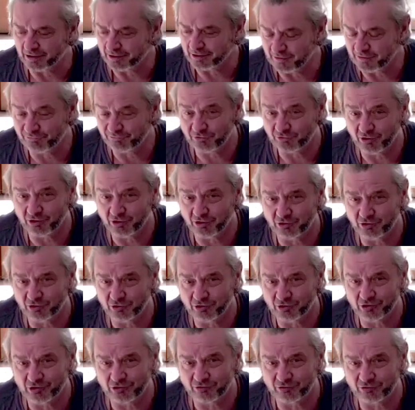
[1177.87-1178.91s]

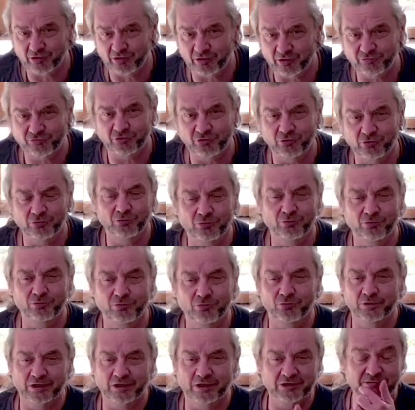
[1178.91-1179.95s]
if you
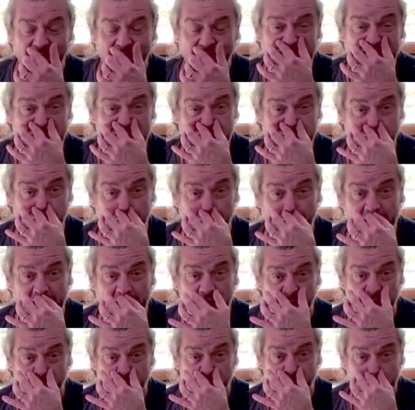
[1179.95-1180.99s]
did enjoy that
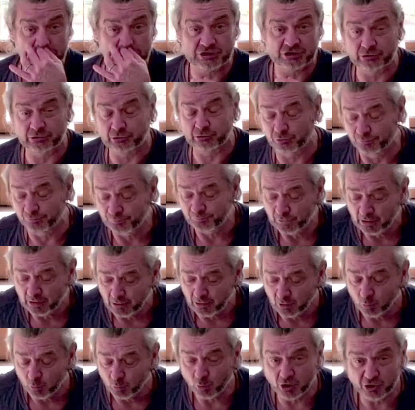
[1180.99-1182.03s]
and you want to
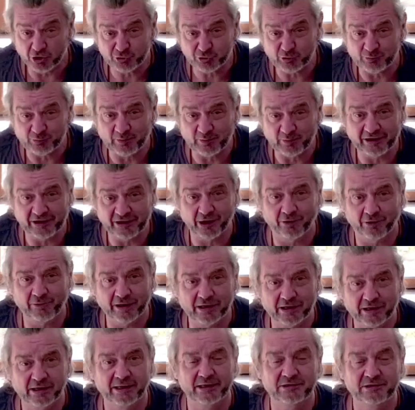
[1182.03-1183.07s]
work with me
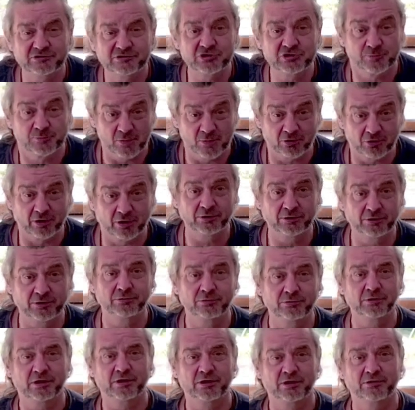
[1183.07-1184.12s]
directly
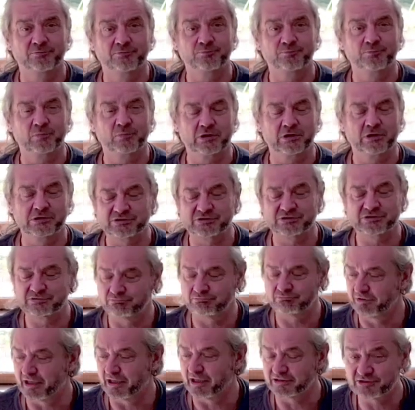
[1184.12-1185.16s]
tomorrow, because
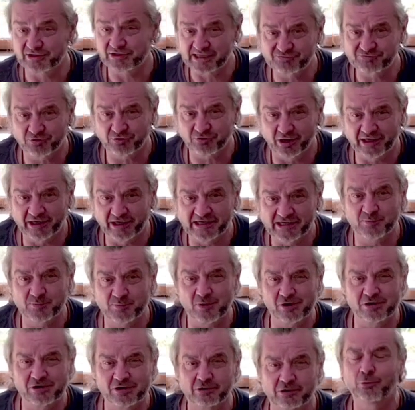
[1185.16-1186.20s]
today's Friday,
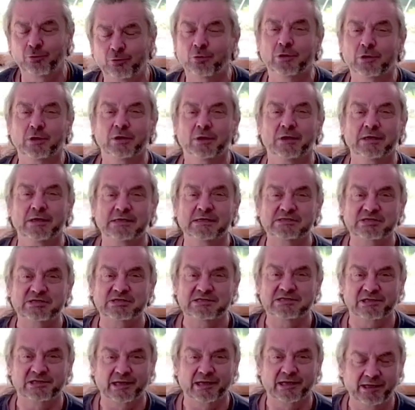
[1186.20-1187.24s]
tomorrow,
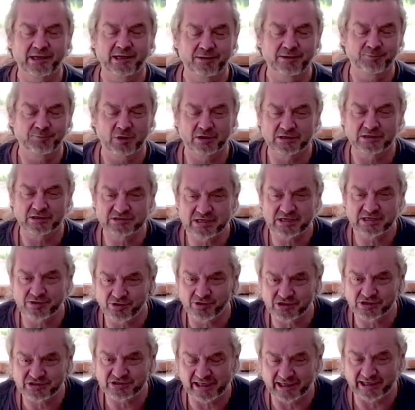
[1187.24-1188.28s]
Saturday,
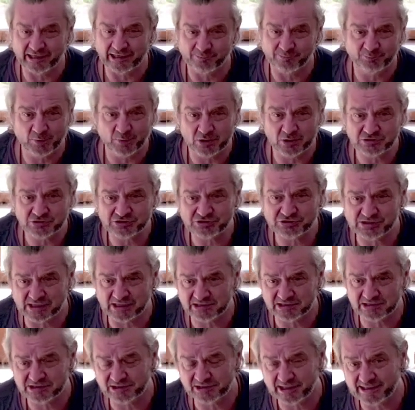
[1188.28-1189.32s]
10:30 a.m. most
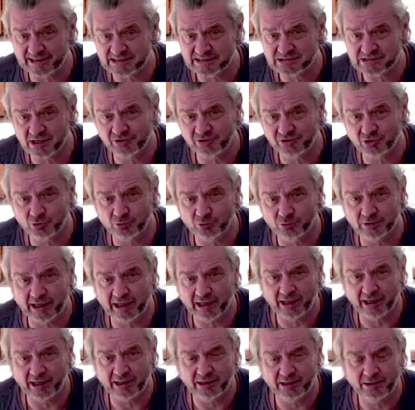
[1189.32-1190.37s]
Saturdays, I do
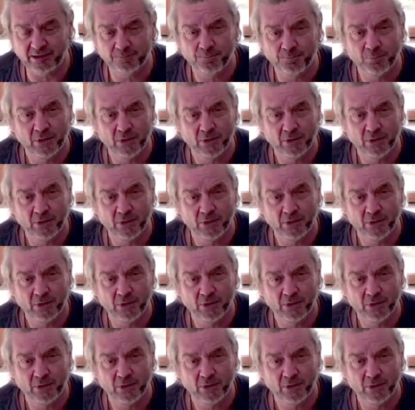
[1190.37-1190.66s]
a